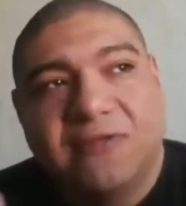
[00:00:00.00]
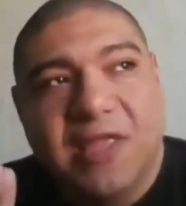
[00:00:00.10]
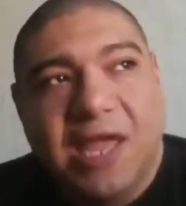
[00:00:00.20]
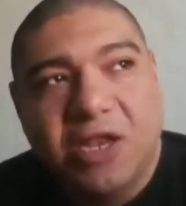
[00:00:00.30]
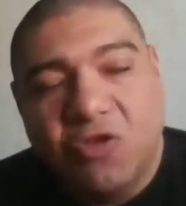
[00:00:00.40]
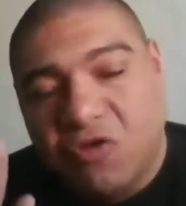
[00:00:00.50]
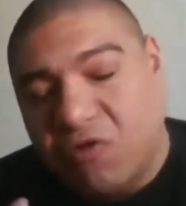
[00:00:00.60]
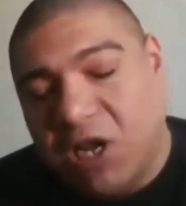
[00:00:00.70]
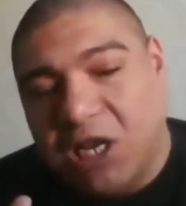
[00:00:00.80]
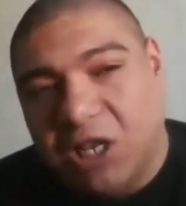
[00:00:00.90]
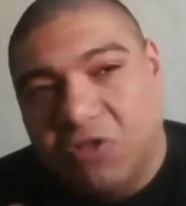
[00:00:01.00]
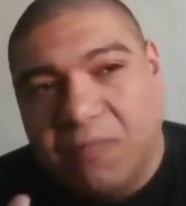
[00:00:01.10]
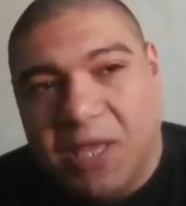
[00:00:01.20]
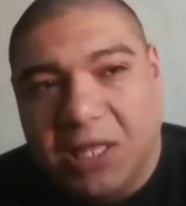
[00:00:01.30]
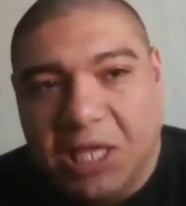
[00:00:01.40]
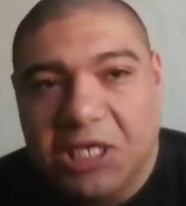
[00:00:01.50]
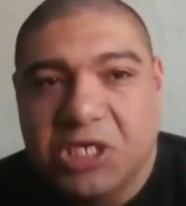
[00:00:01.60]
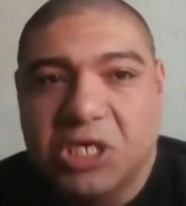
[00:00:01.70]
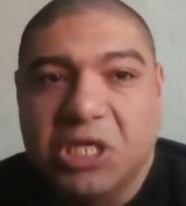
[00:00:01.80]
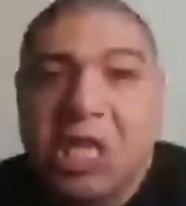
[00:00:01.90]
is that you really need to pay
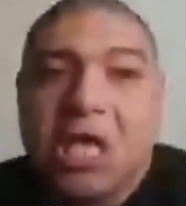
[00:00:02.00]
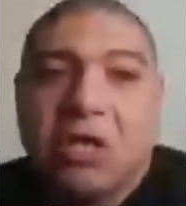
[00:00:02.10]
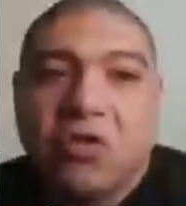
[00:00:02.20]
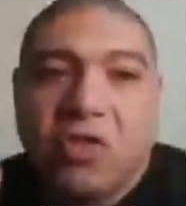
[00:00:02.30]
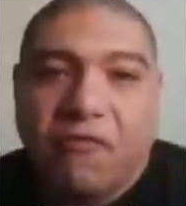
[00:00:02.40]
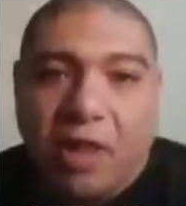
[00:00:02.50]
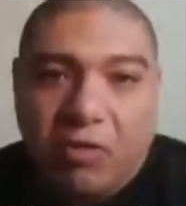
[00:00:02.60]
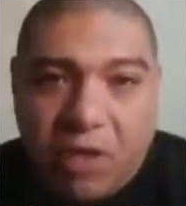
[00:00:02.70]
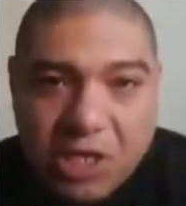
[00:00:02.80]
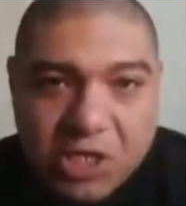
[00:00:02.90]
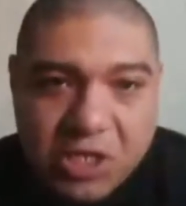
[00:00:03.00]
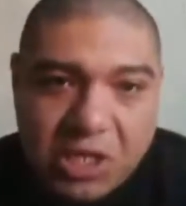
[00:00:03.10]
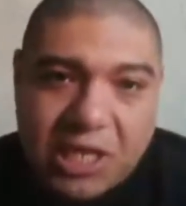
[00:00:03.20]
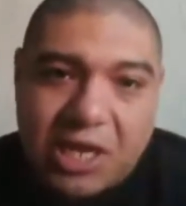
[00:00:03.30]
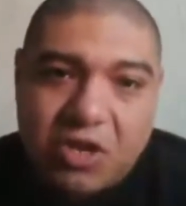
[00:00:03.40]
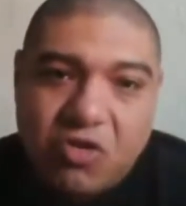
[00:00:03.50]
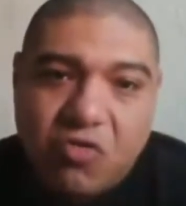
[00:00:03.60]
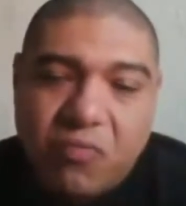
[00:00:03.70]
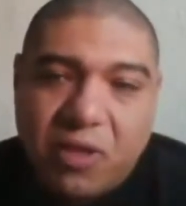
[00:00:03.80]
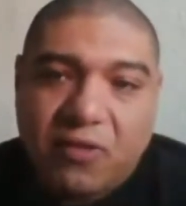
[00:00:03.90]
attention to the valuation that
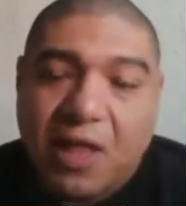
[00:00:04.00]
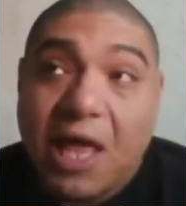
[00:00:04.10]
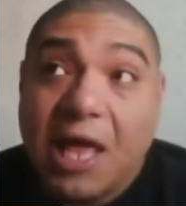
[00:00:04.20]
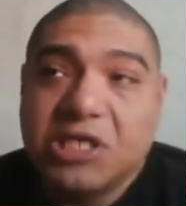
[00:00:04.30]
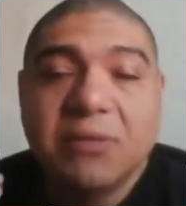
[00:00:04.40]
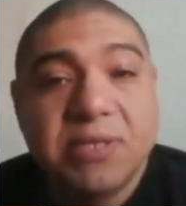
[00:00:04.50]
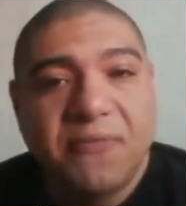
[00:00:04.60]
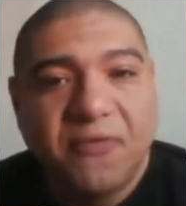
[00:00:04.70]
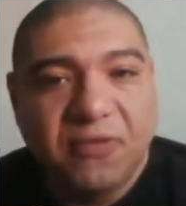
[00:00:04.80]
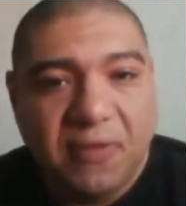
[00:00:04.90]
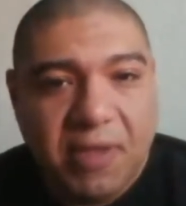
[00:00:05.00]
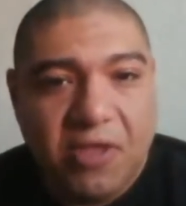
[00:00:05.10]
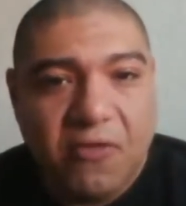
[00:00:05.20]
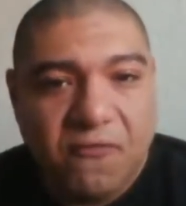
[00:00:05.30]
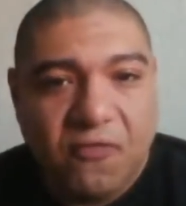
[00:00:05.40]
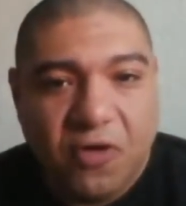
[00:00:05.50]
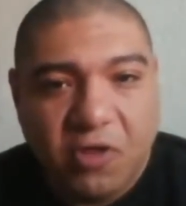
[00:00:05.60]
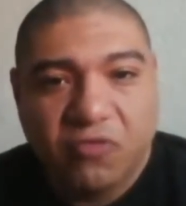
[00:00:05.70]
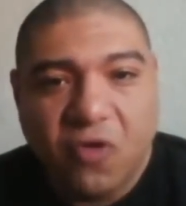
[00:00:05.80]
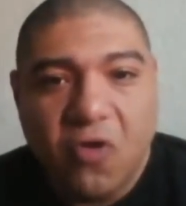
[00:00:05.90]
Nubit uh, Shapeshift is giving you
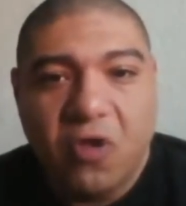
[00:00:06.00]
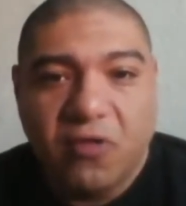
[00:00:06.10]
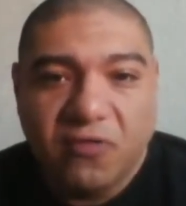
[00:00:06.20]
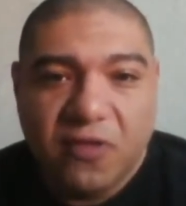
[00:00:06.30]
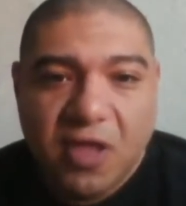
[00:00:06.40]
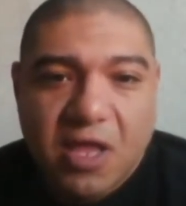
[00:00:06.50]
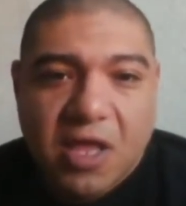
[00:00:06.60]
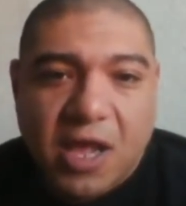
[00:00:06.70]
for those coins.